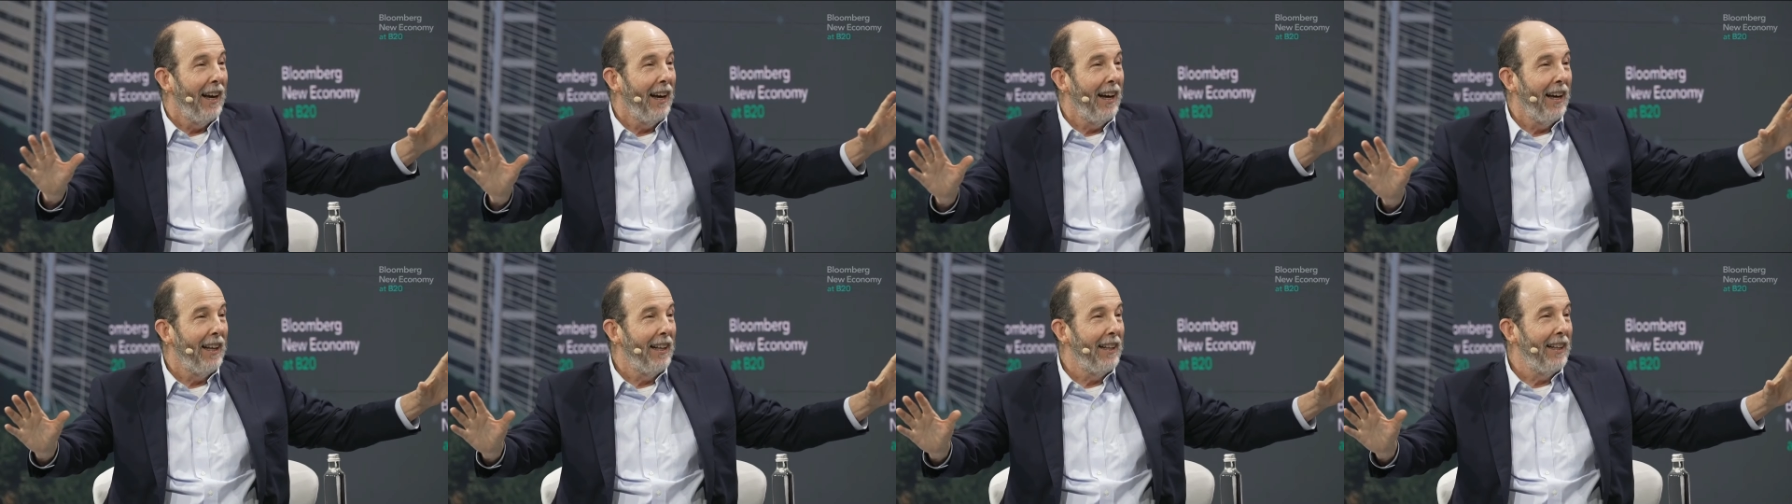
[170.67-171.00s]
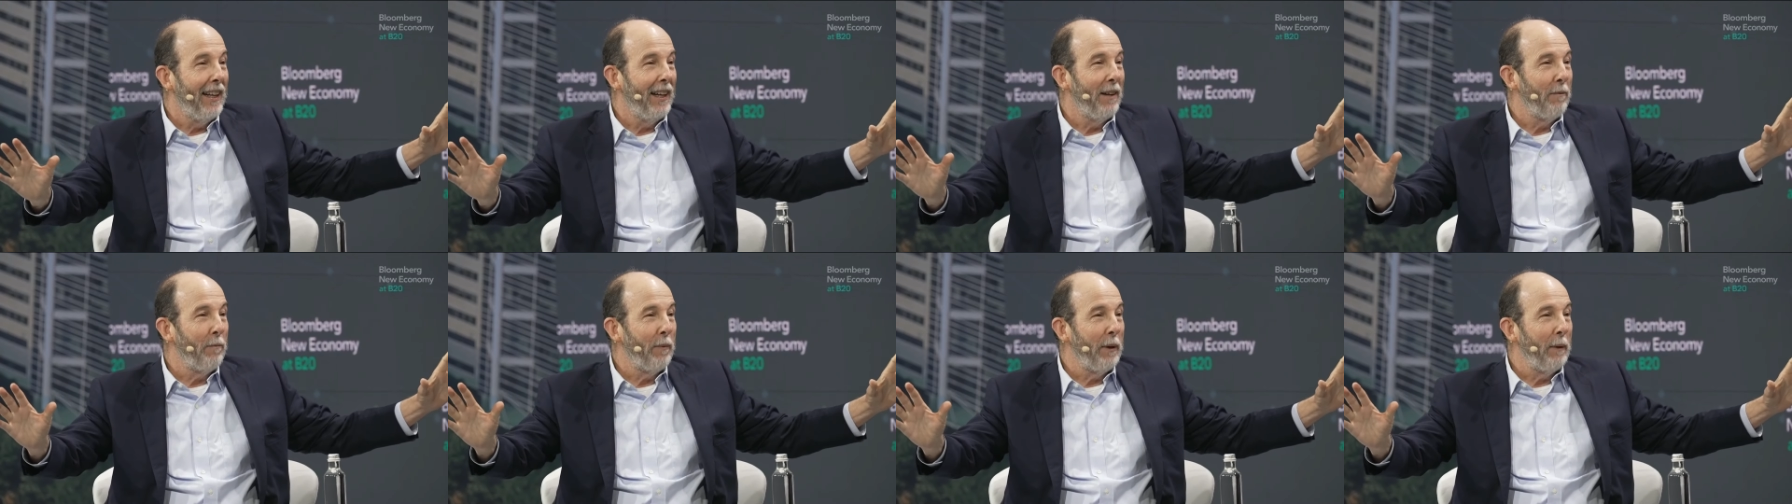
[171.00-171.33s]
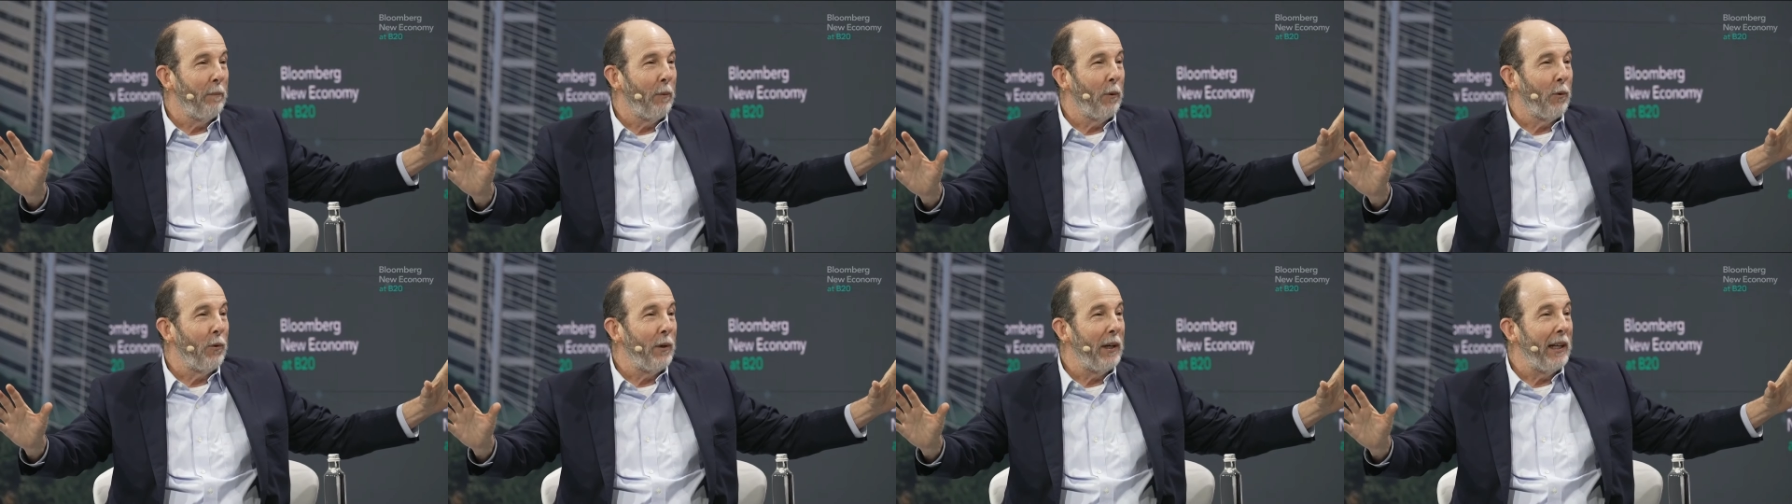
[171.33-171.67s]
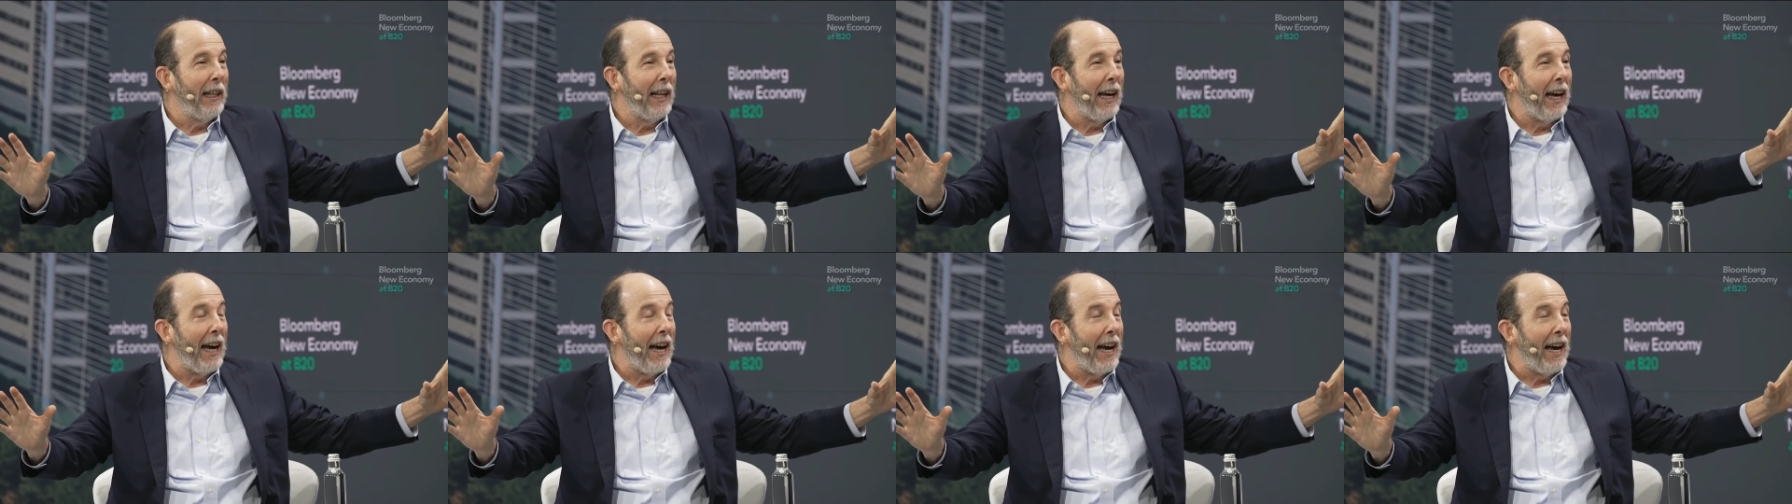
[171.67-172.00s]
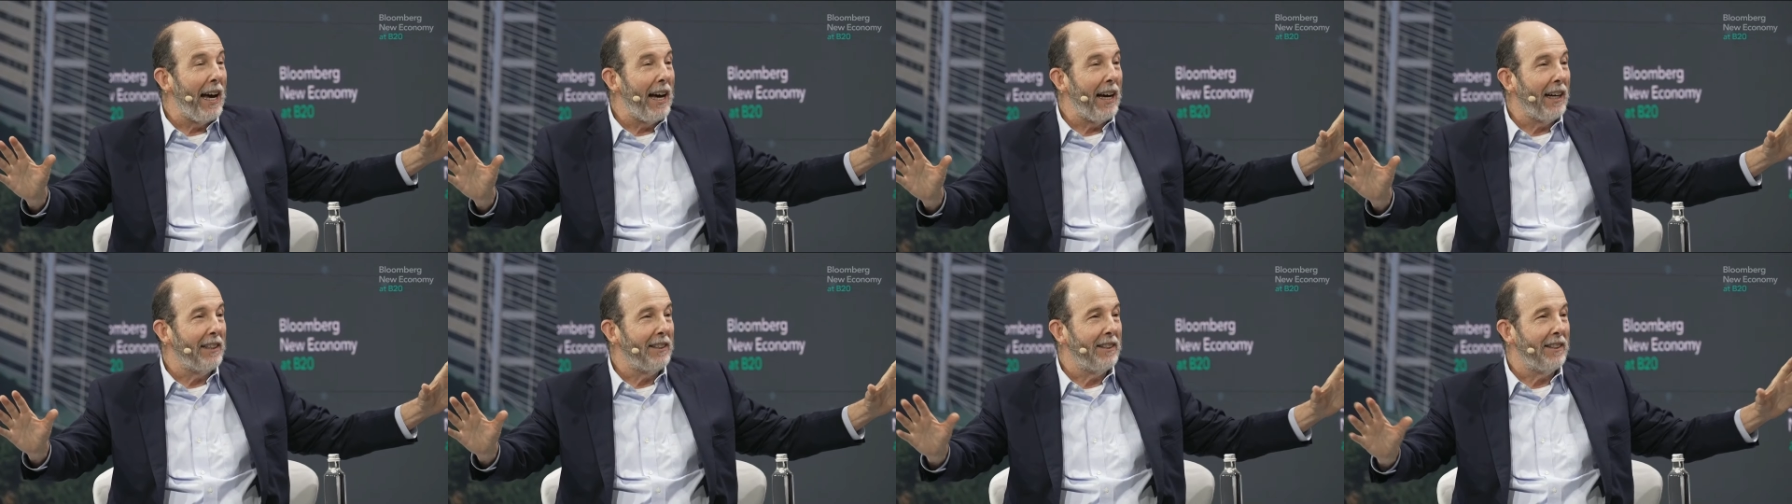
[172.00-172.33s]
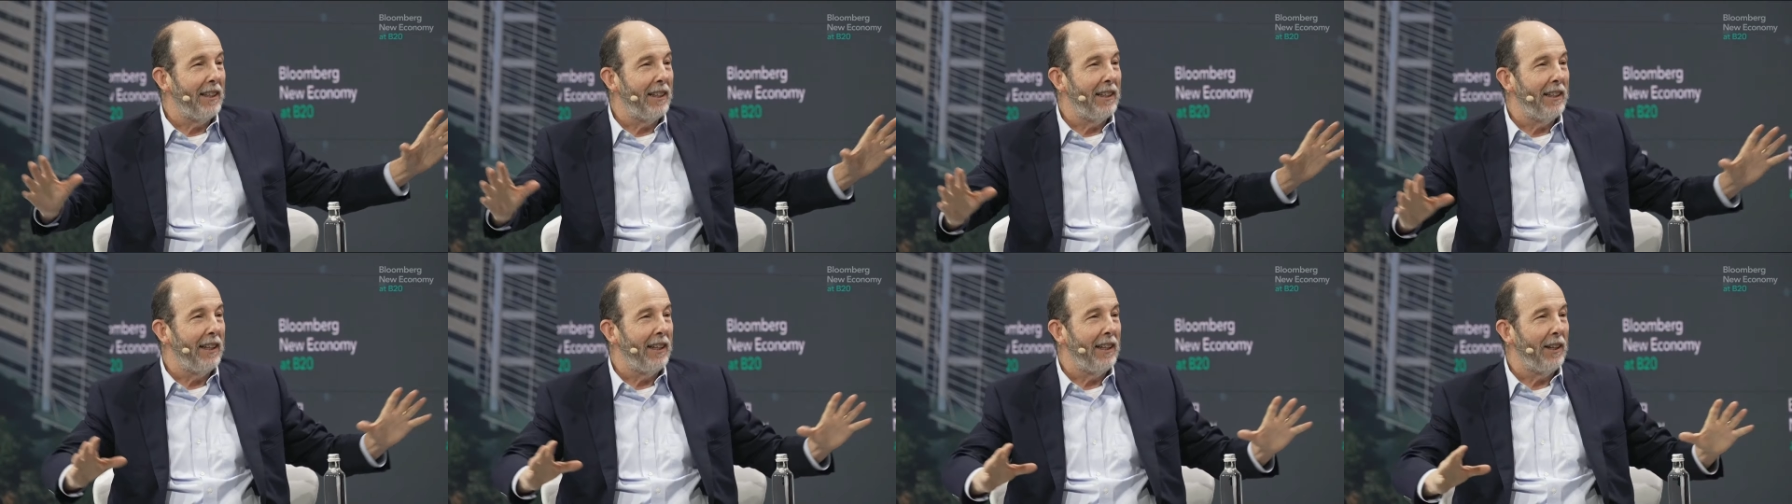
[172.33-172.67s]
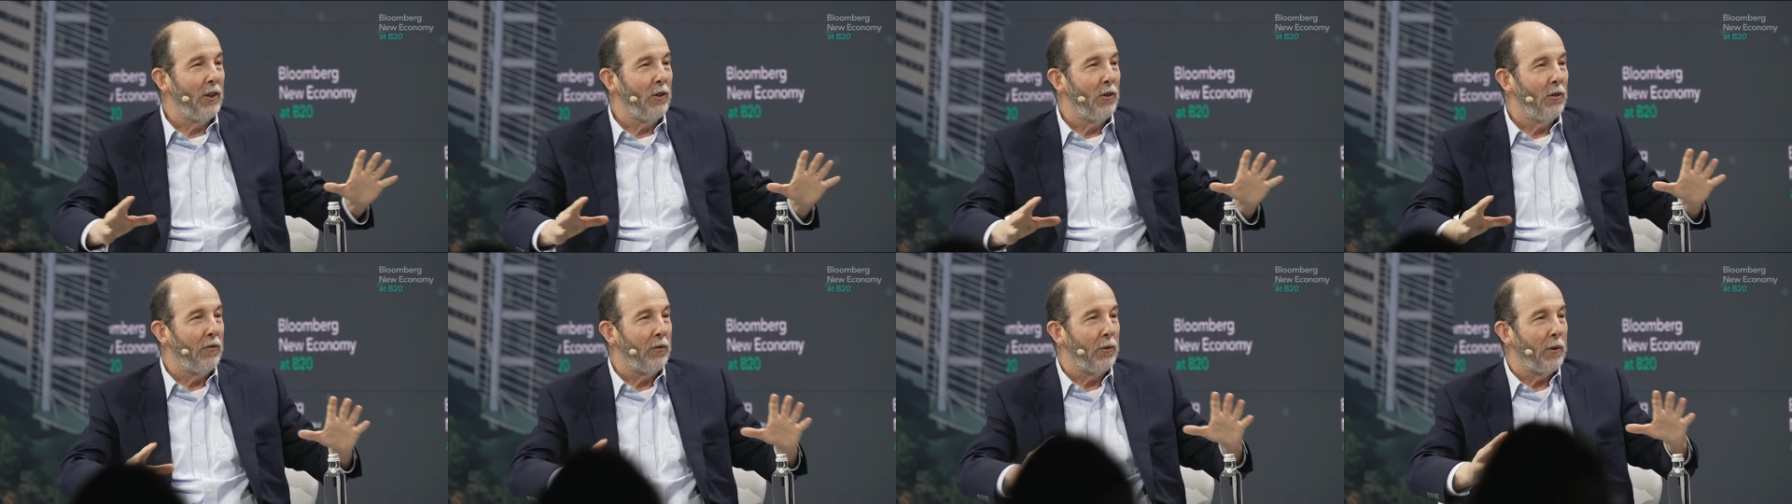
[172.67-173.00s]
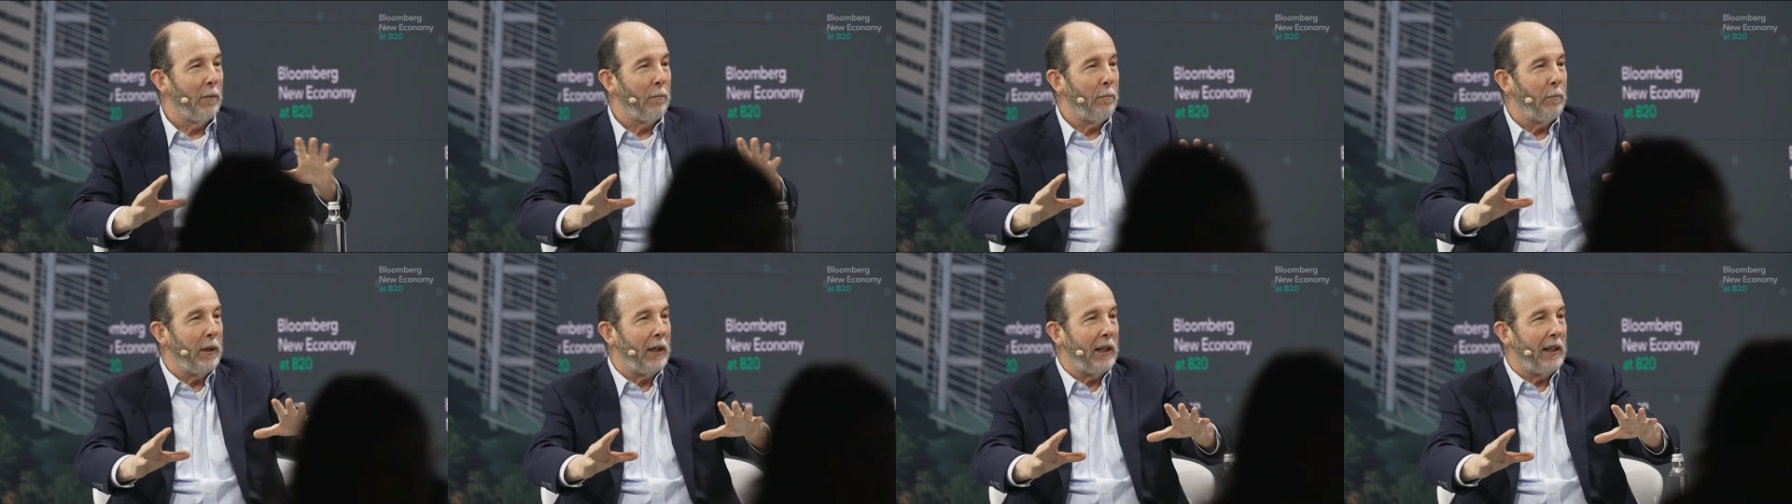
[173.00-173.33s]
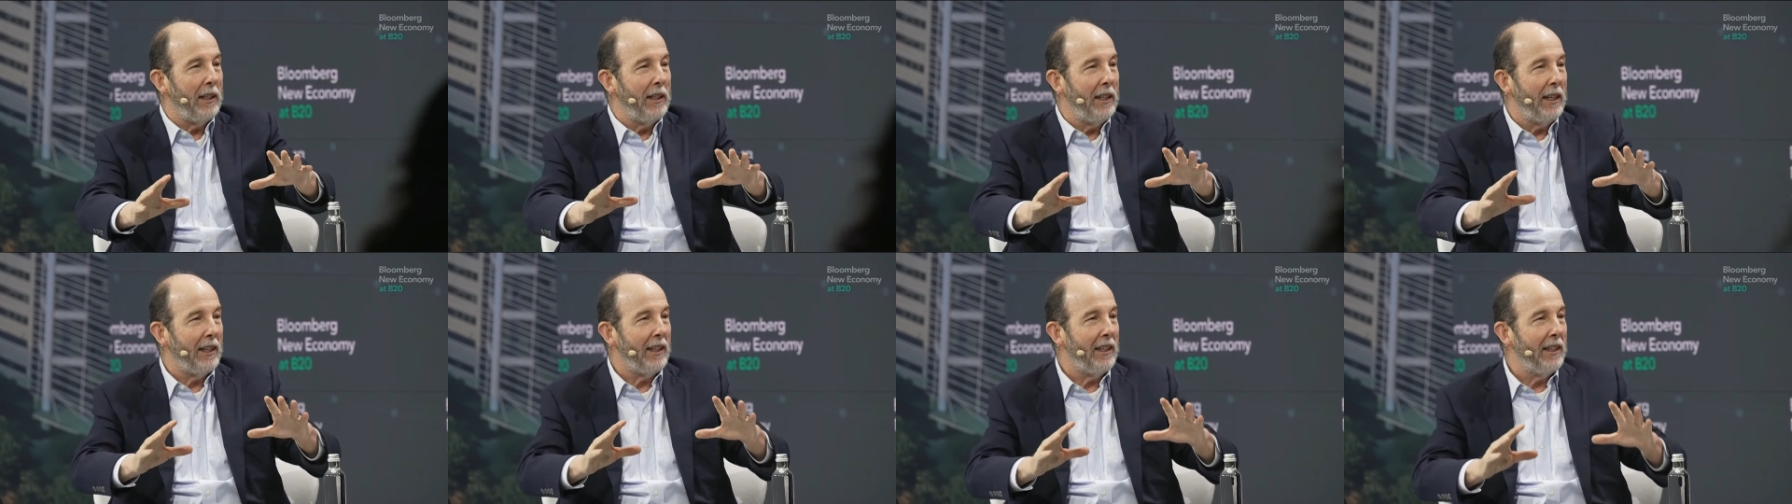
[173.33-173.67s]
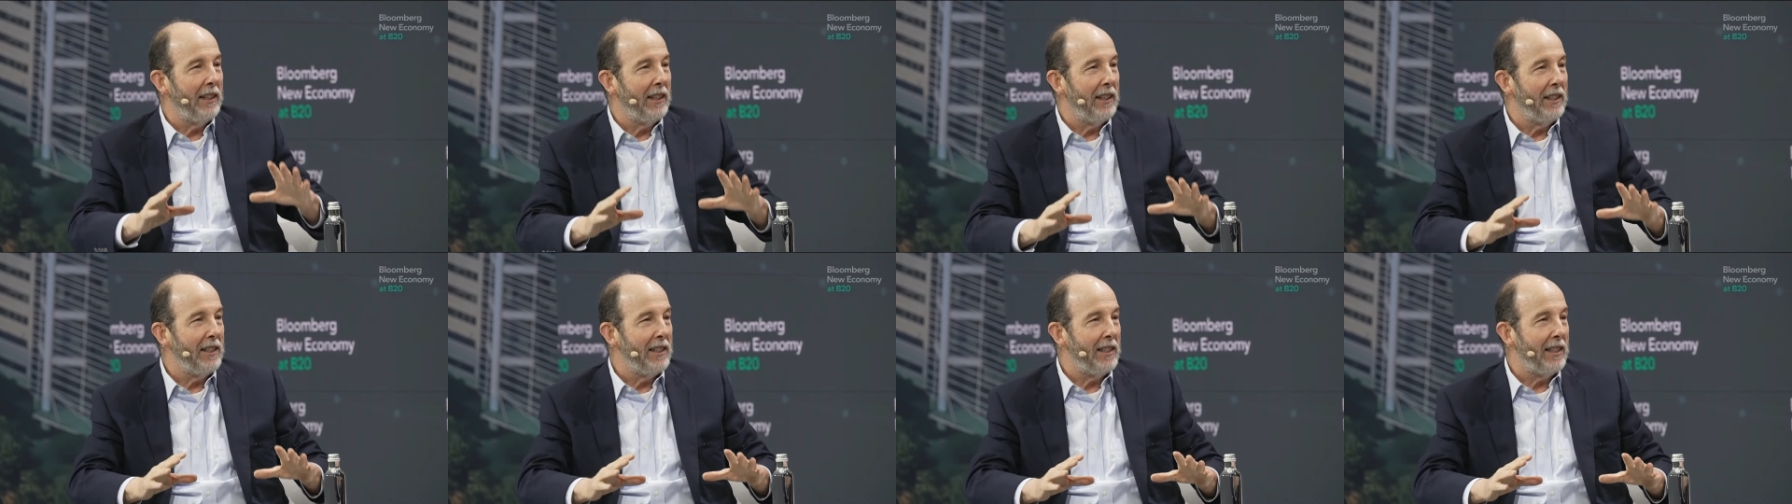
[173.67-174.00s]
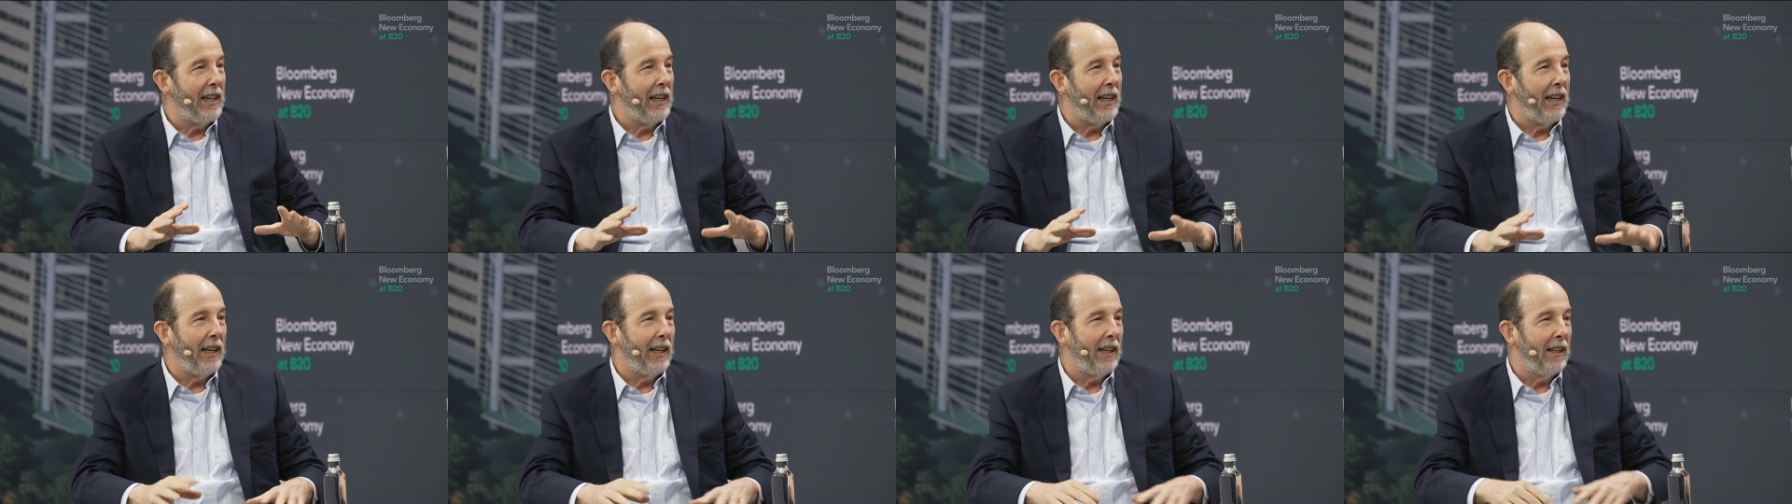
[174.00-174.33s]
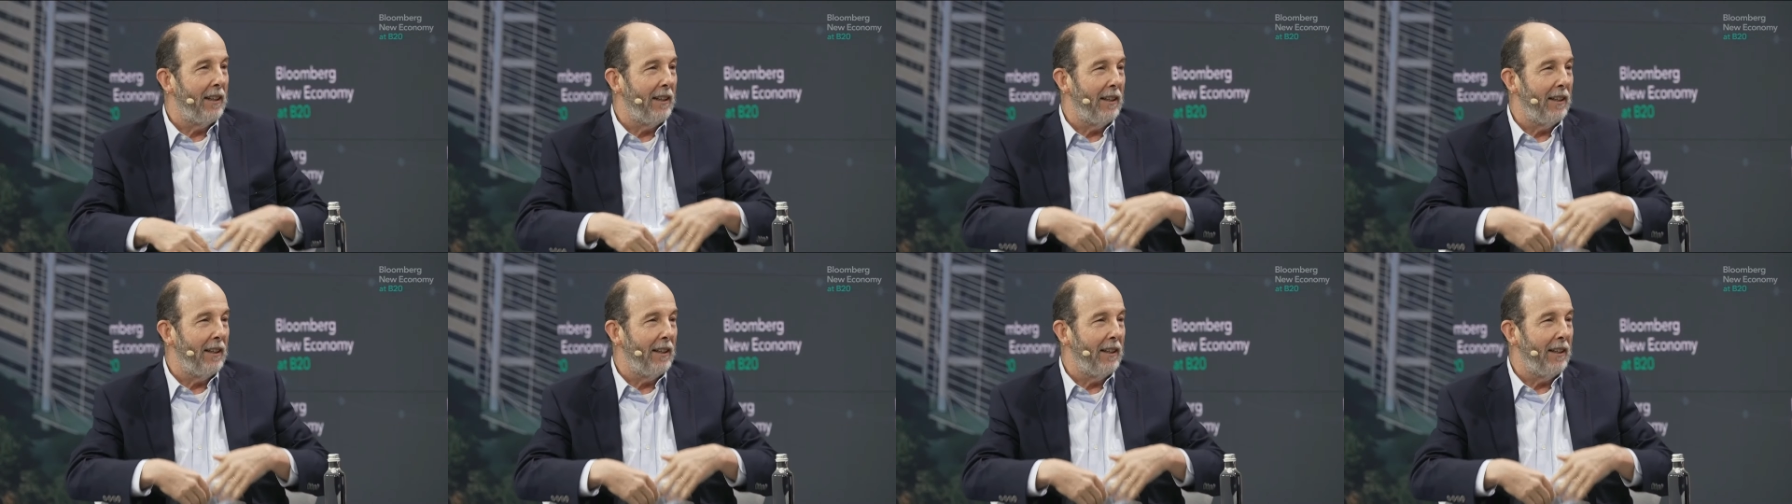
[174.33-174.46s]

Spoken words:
And then people relax and they go for a picnic in the sand,